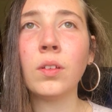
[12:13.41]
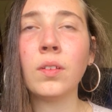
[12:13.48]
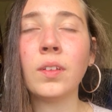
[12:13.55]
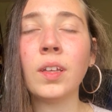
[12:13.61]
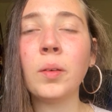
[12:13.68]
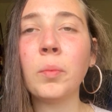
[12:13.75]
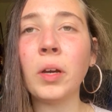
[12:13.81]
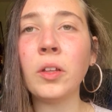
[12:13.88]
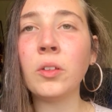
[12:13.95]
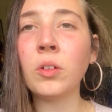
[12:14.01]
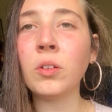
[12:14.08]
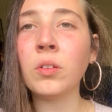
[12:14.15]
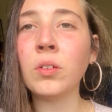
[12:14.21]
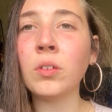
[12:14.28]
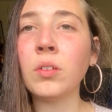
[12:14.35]
take
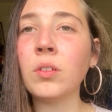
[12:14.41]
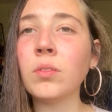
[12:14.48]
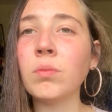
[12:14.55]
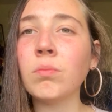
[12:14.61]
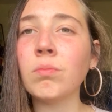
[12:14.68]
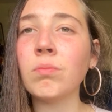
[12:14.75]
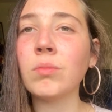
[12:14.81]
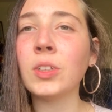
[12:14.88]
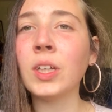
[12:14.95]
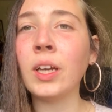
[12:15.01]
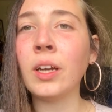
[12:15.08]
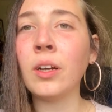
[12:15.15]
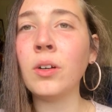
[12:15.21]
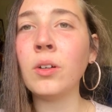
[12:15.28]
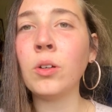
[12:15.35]
better
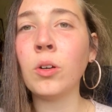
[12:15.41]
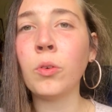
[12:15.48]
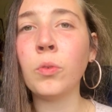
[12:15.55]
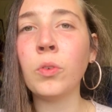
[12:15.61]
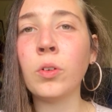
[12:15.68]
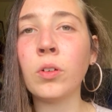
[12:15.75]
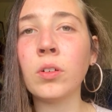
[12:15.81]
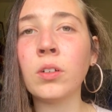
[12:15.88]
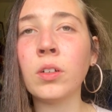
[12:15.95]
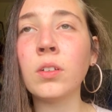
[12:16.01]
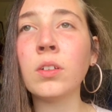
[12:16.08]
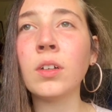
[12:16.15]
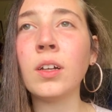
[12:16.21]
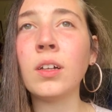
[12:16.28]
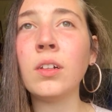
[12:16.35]
care of your gut
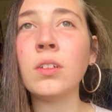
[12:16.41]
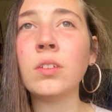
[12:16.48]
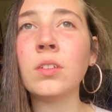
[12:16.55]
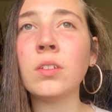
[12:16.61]
health